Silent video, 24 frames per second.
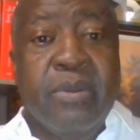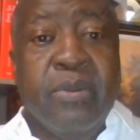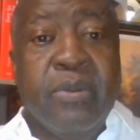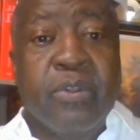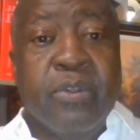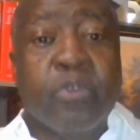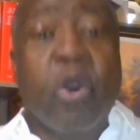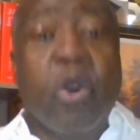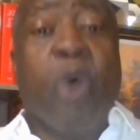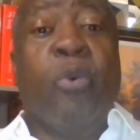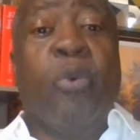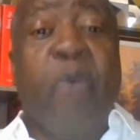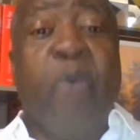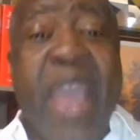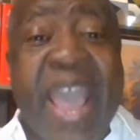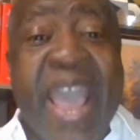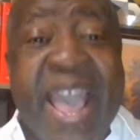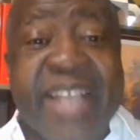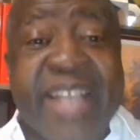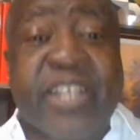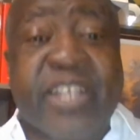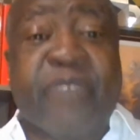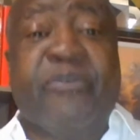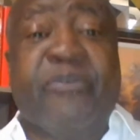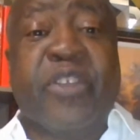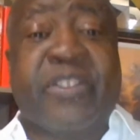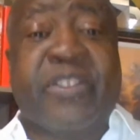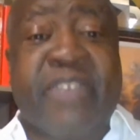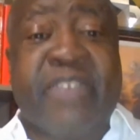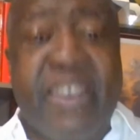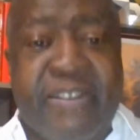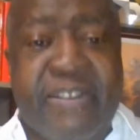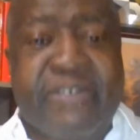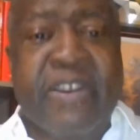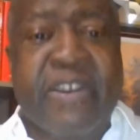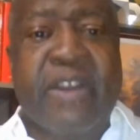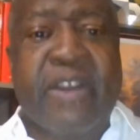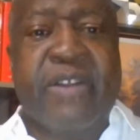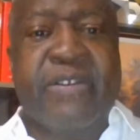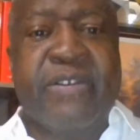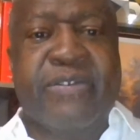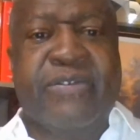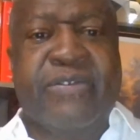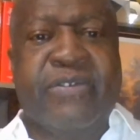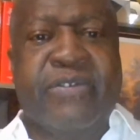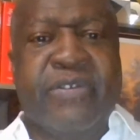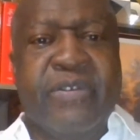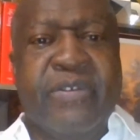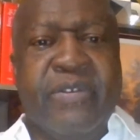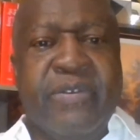to a wage for teachers